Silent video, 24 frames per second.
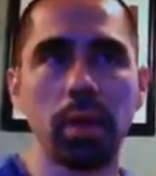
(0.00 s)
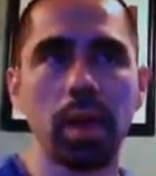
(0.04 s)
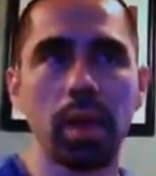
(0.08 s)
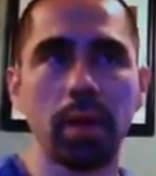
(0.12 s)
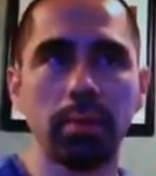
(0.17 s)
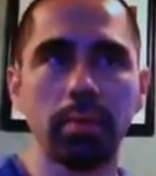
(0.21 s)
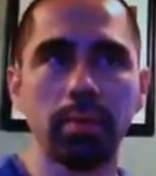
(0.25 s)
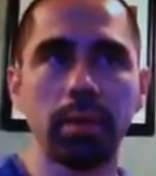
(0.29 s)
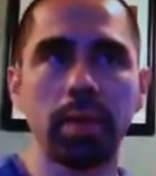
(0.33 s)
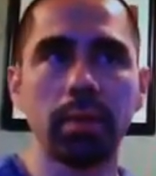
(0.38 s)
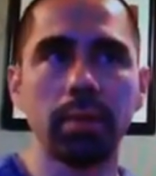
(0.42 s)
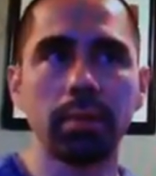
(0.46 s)

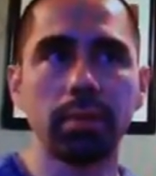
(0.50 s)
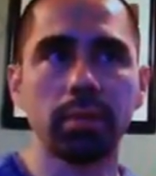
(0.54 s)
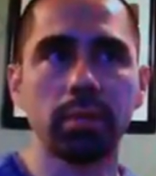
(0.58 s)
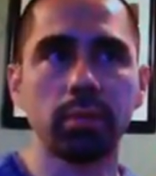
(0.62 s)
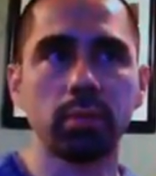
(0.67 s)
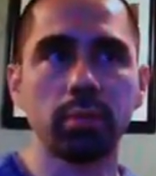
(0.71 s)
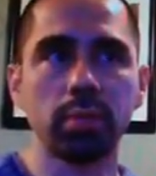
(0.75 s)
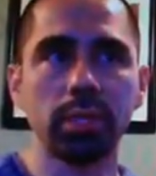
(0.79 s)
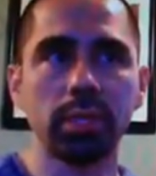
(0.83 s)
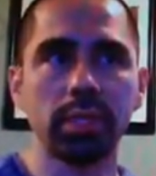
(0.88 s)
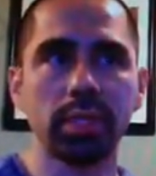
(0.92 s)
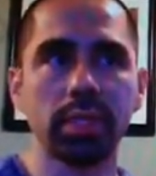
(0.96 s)
I'll be able
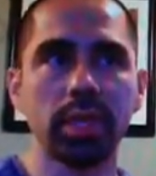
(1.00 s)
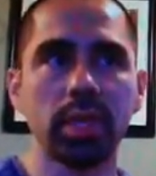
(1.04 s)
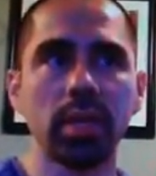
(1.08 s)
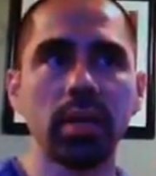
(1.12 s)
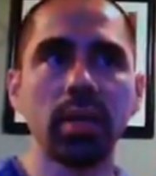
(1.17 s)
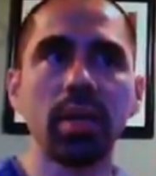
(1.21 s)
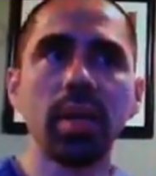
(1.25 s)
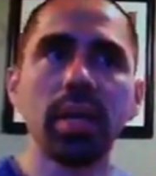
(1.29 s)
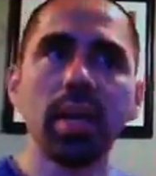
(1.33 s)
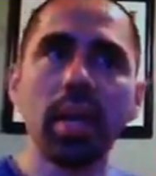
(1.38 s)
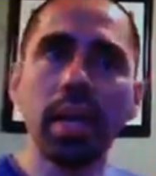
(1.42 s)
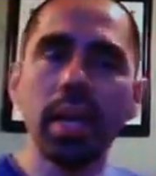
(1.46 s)
to
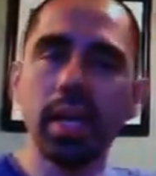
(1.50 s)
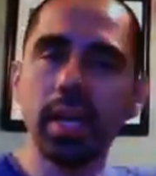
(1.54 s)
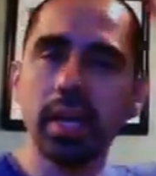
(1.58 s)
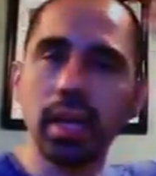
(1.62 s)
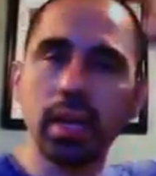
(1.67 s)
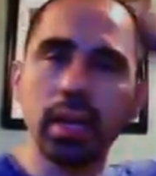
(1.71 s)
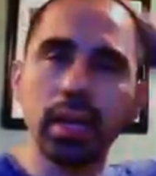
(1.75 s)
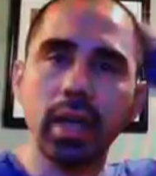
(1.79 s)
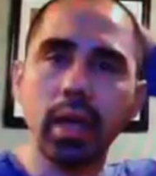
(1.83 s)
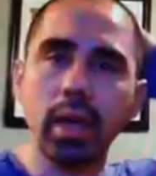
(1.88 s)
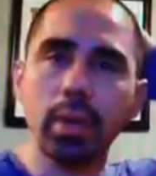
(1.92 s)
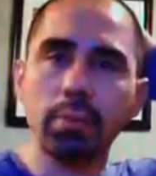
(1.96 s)
resell. And
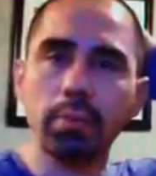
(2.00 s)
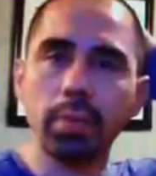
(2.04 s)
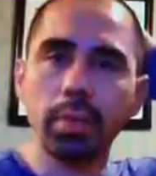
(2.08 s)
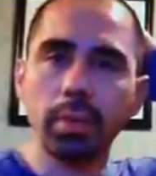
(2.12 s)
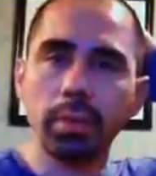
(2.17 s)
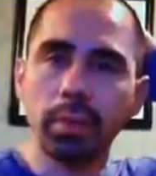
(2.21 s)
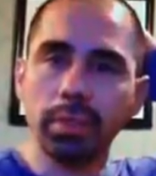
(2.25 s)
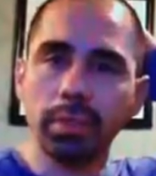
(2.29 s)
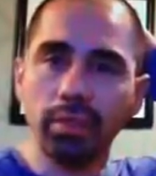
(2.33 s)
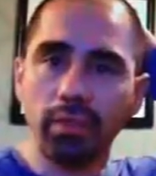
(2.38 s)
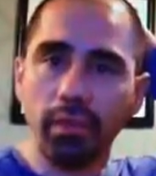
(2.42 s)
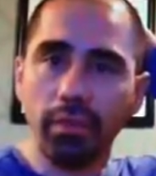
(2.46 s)
I got
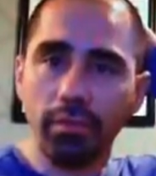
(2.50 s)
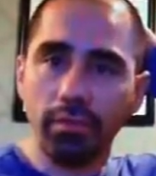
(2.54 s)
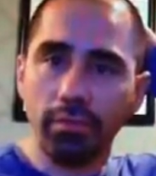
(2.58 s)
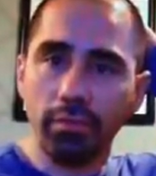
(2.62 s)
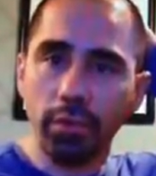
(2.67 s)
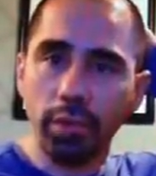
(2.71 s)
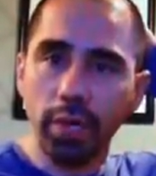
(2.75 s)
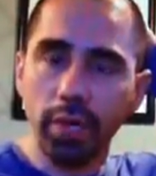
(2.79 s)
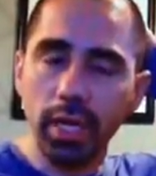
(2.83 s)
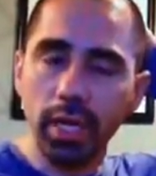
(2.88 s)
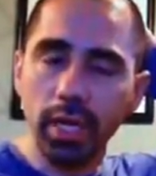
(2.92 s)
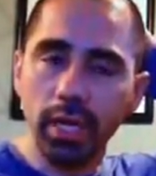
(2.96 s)
pretty much for
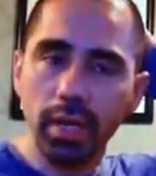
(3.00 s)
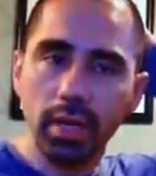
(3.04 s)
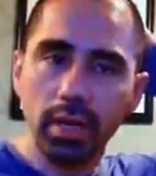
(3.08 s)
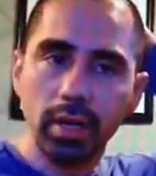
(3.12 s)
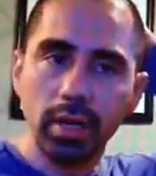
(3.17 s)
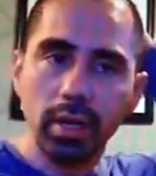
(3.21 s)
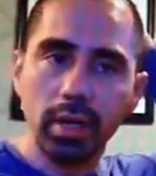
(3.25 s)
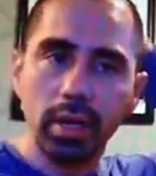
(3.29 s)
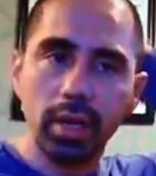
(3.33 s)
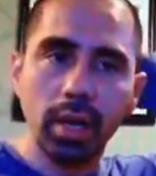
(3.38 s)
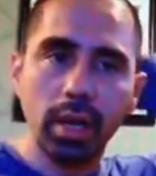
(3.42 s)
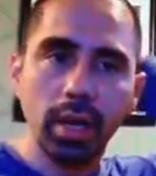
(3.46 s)
free
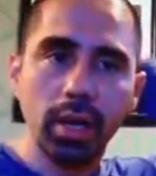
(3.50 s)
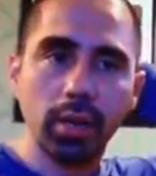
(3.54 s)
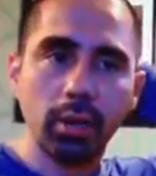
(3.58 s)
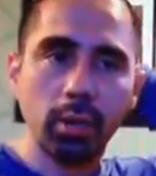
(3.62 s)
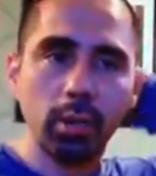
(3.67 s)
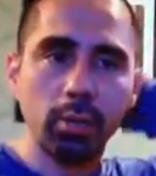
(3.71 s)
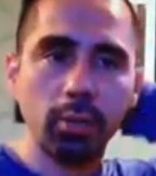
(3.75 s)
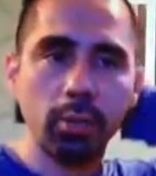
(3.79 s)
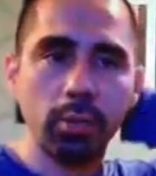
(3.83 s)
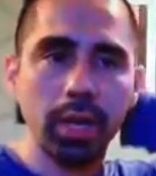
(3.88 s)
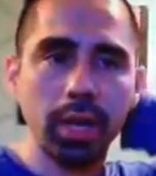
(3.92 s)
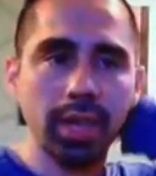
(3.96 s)

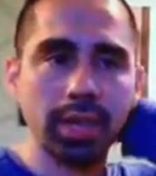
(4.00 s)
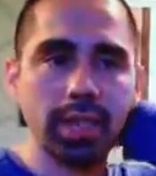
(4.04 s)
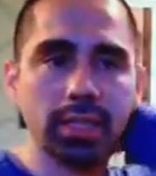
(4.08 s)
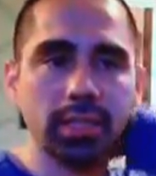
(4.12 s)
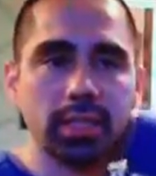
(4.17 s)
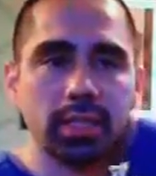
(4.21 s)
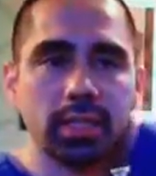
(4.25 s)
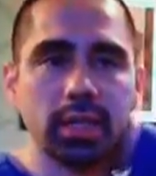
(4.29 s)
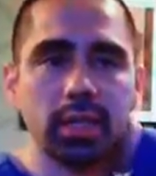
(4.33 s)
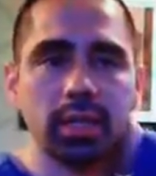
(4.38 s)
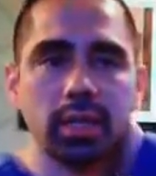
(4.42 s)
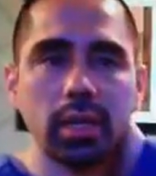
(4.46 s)
when we had
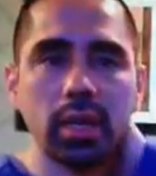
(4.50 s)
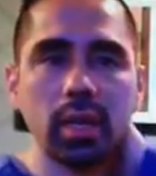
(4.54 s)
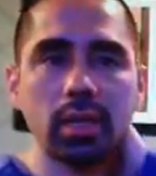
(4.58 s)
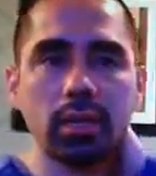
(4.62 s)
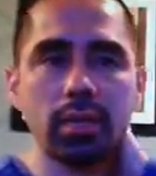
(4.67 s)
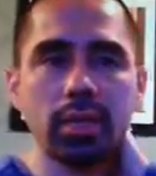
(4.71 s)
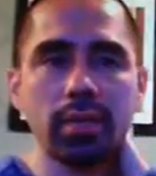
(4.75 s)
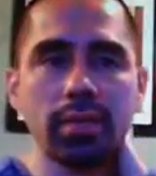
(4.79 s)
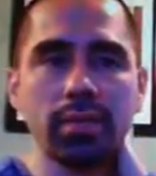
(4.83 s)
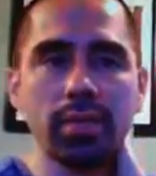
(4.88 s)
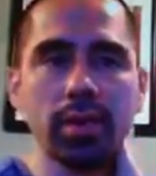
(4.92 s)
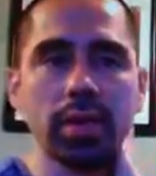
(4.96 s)
the
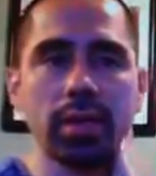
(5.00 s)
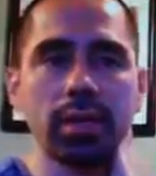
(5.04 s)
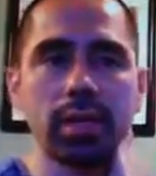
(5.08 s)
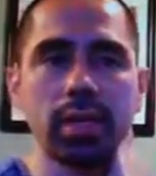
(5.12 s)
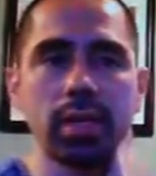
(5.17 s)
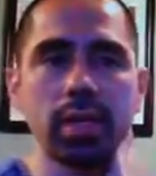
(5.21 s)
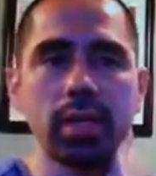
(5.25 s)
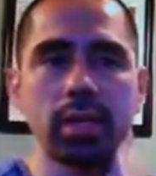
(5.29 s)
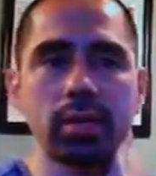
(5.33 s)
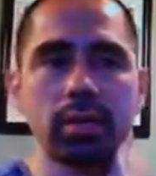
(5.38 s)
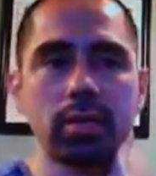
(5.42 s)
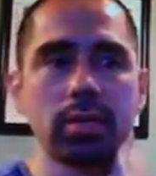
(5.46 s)
$10 gift card
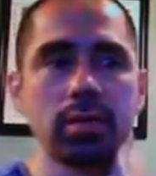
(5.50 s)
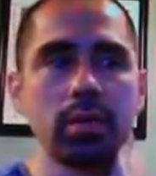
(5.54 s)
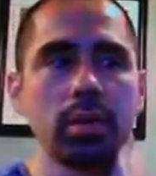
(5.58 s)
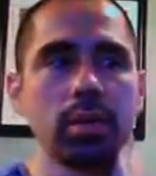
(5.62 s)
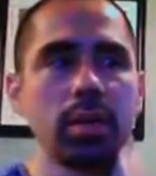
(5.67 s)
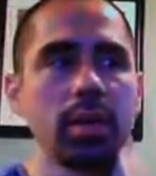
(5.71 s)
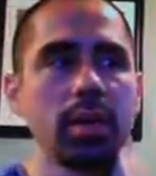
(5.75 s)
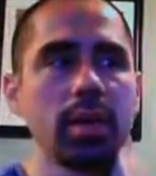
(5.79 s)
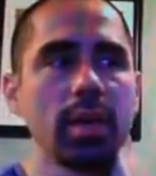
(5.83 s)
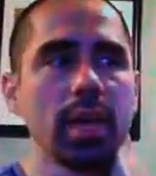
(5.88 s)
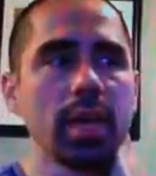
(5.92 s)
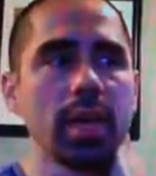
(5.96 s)
deal
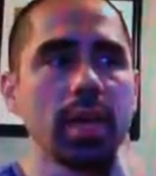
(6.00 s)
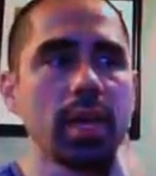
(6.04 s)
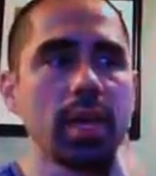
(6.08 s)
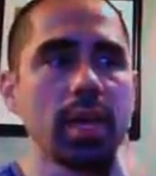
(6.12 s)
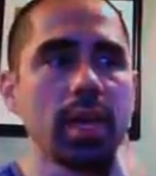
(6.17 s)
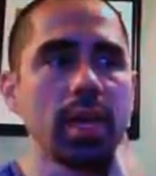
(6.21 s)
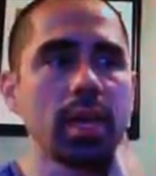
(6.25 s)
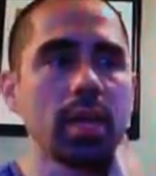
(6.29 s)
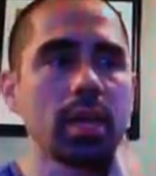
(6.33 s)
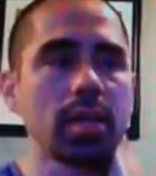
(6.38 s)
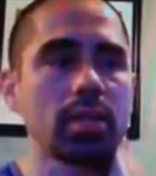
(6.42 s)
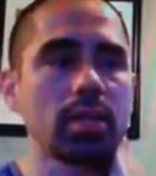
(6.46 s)

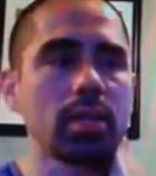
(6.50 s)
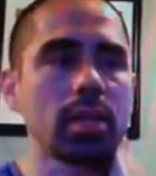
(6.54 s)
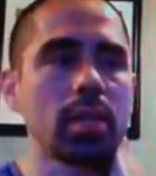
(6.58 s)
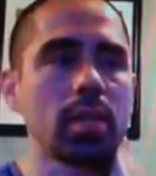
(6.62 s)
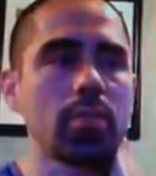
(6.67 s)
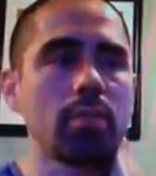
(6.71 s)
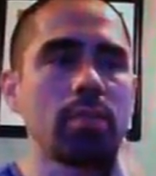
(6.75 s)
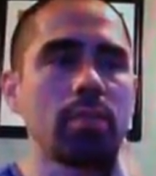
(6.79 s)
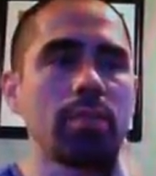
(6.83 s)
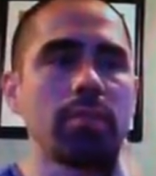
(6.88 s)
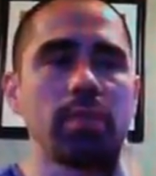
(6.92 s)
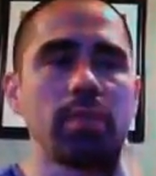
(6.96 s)
and
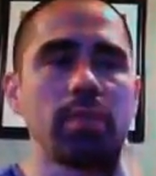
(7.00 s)
top of